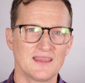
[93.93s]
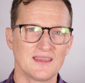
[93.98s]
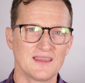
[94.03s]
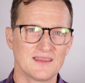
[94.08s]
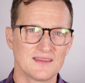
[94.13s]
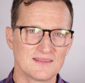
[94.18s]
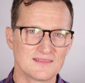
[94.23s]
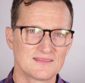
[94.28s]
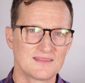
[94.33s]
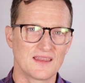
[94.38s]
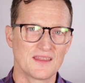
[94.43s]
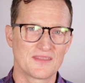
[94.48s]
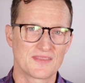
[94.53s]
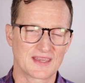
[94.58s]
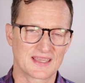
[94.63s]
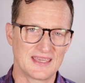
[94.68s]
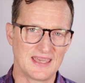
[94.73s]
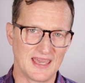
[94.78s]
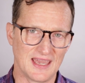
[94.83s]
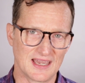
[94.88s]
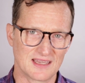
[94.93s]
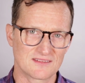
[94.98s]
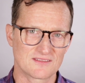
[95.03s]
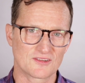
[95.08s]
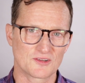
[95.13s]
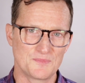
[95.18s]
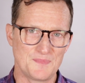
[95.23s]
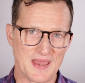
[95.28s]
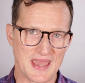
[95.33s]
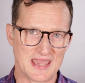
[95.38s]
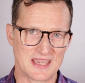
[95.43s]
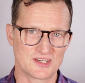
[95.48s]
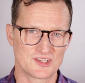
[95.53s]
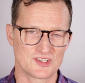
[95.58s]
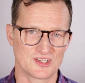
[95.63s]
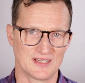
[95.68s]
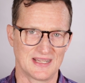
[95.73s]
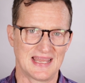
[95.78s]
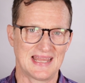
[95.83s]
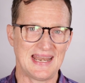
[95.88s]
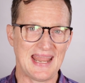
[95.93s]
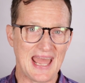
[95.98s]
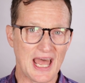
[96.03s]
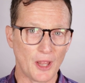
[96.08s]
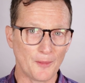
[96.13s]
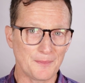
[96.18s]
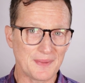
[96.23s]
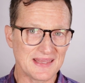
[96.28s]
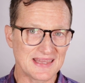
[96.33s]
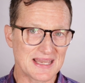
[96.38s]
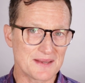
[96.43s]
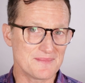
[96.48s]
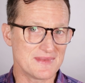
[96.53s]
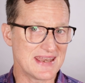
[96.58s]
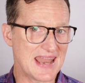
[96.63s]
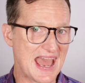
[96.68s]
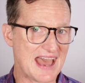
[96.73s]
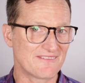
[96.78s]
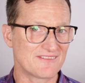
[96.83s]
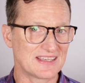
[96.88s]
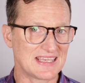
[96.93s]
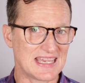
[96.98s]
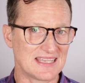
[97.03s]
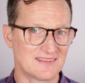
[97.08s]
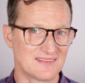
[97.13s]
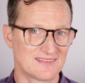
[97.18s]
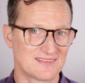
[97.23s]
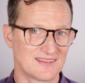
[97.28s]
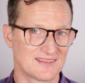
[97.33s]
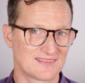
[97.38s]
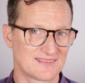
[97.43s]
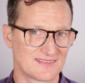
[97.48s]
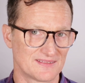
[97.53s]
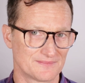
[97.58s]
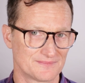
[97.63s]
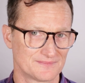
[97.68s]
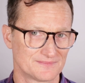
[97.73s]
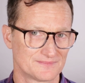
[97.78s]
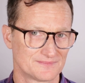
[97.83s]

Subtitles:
is the cancer patient and helping them navigate the system.